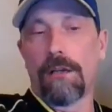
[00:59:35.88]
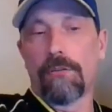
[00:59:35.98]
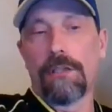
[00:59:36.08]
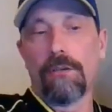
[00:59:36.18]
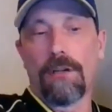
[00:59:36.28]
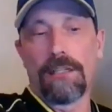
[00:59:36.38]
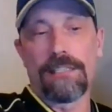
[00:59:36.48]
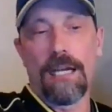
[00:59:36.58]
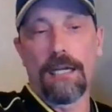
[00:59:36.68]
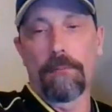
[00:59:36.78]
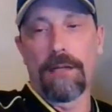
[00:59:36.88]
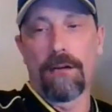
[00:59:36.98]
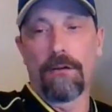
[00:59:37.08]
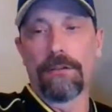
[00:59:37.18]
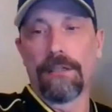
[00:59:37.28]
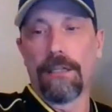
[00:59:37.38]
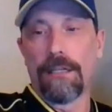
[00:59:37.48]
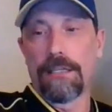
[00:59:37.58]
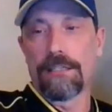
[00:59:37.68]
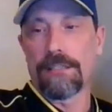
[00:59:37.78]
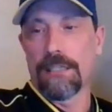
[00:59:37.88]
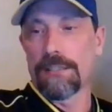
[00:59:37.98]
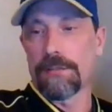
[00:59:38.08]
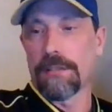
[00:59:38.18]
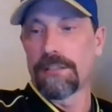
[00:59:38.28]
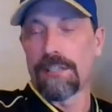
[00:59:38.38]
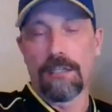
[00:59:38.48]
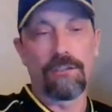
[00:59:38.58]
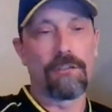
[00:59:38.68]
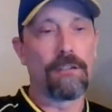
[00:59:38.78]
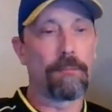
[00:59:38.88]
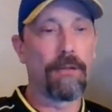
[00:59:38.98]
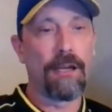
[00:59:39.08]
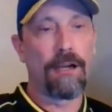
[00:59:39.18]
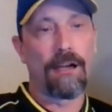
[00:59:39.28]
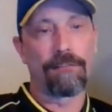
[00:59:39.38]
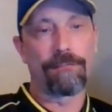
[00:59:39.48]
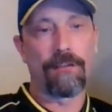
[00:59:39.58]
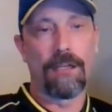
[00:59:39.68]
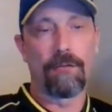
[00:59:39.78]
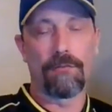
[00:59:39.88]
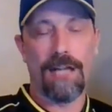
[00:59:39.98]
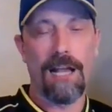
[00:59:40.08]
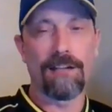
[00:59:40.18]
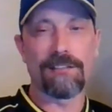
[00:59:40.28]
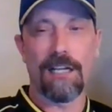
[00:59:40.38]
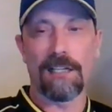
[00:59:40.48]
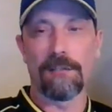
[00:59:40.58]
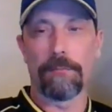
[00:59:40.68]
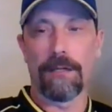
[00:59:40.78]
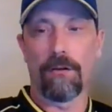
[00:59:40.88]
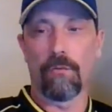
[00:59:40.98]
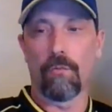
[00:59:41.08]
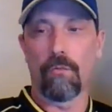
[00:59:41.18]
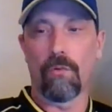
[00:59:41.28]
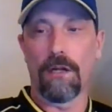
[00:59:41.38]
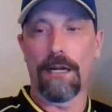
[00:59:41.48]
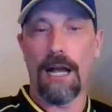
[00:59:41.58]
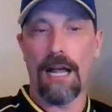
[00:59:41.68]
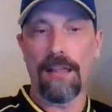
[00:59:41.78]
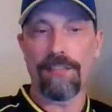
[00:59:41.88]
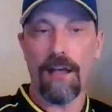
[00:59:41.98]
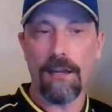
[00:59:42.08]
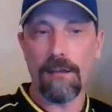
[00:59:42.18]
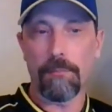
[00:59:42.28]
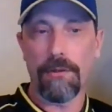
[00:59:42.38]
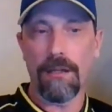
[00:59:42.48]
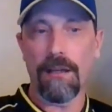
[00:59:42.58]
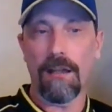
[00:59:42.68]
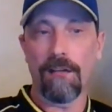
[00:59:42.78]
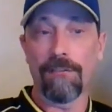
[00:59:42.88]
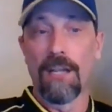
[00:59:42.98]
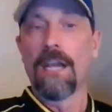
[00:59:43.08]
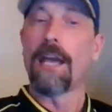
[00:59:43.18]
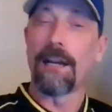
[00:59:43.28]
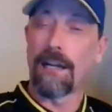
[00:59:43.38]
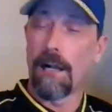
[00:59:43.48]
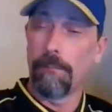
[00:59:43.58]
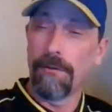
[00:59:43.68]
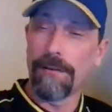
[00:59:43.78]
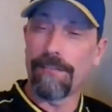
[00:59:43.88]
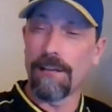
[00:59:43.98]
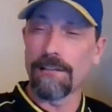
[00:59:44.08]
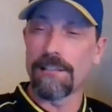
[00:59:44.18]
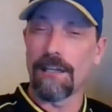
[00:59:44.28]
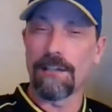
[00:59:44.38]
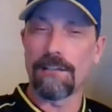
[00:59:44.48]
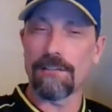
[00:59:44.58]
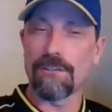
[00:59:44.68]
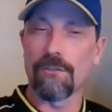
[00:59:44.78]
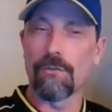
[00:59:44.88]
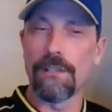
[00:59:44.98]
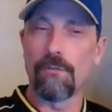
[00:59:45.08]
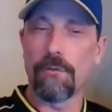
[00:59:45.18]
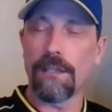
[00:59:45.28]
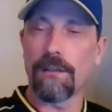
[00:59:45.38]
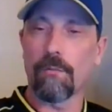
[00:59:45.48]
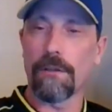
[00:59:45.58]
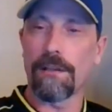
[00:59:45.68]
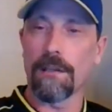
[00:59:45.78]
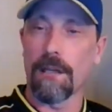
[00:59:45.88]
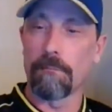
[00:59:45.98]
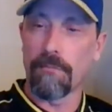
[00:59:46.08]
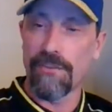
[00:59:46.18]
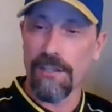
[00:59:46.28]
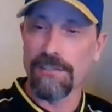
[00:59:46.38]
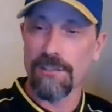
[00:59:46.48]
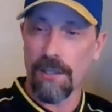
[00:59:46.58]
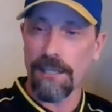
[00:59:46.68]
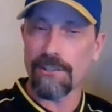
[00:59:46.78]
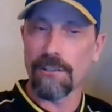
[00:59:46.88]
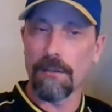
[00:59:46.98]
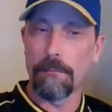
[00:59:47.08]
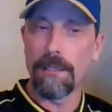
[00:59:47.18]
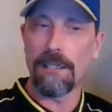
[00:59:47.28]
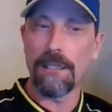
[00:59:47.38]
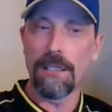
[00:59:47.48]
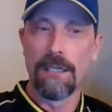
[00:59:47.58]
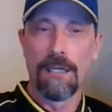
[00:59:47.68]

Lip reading: I really want to talk about is essentially the playoff, and kind of talked about what I thought of the playoff and a couple of things that I disagreed with the selection committee.